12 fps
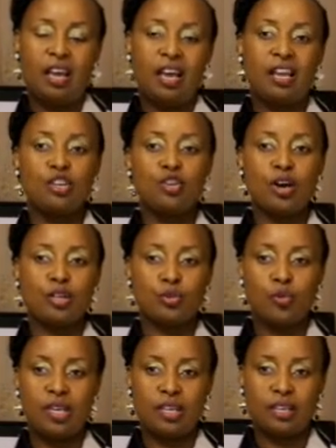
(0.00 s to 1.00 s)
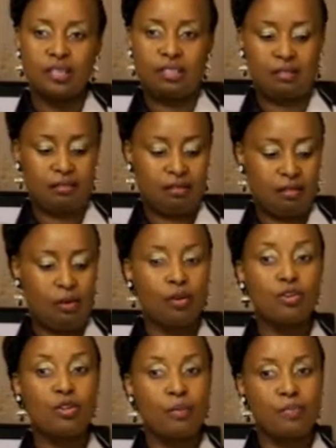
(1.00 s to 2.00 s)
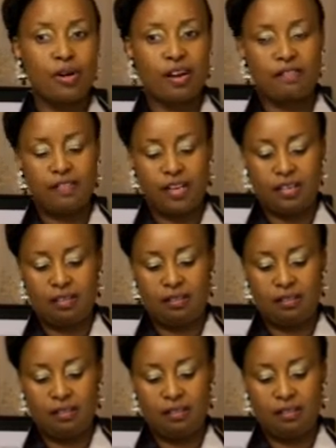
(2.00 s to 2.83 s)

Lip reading: and you are doing it on your breakfast,